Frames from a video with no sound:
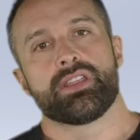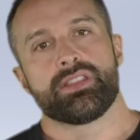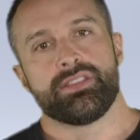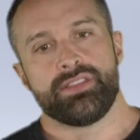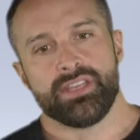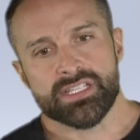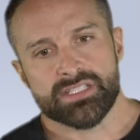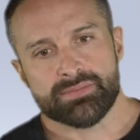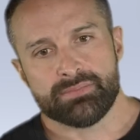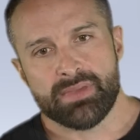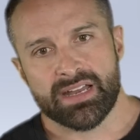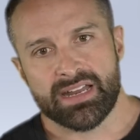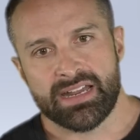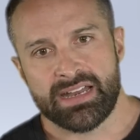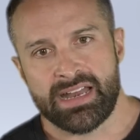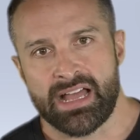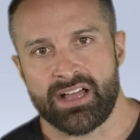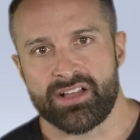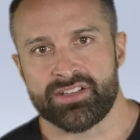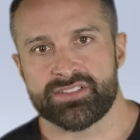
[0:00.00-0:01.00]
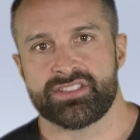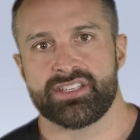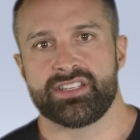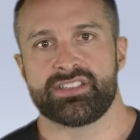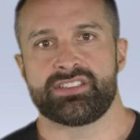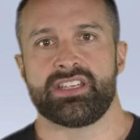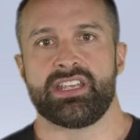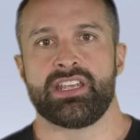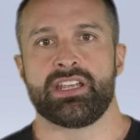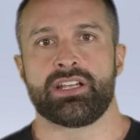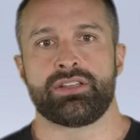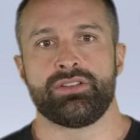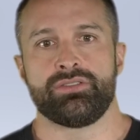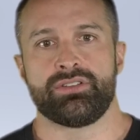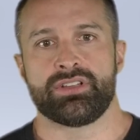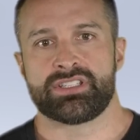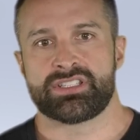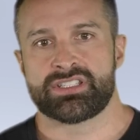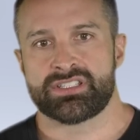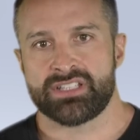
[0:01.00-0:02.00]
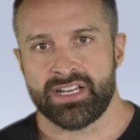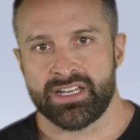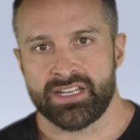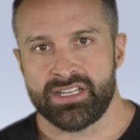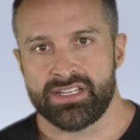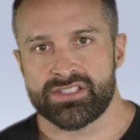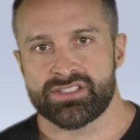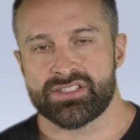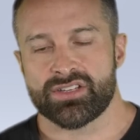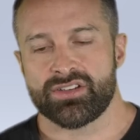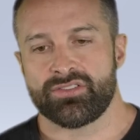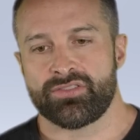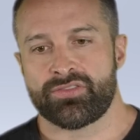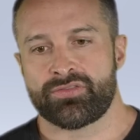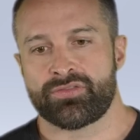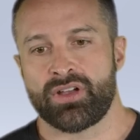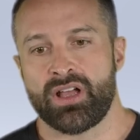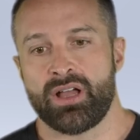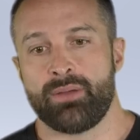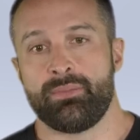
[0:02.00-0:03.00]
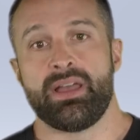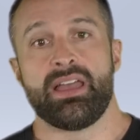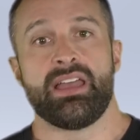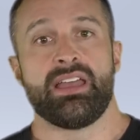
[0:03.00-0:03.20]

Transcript: This meta-analysis included studies from